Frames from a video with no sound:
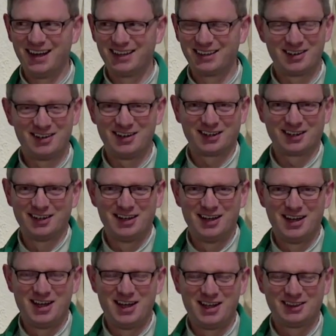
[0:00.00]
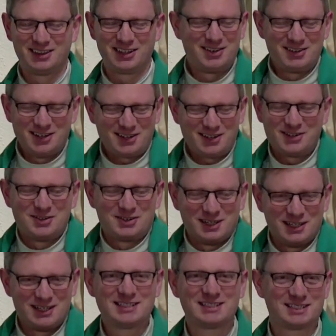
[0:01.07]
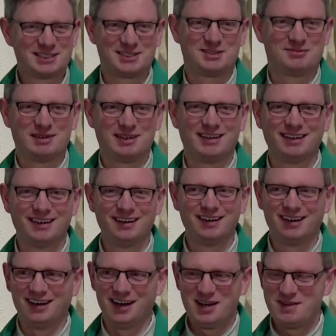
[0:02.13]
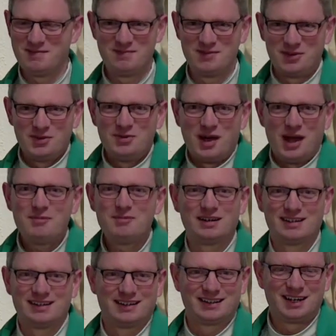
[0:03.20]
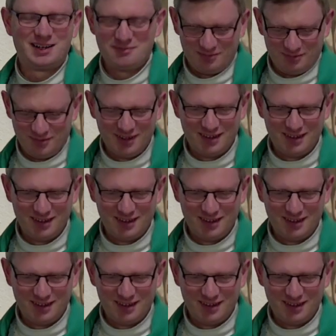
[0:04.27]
they're not, they're not going to listen to me. I'm, who am I? Like, I'm.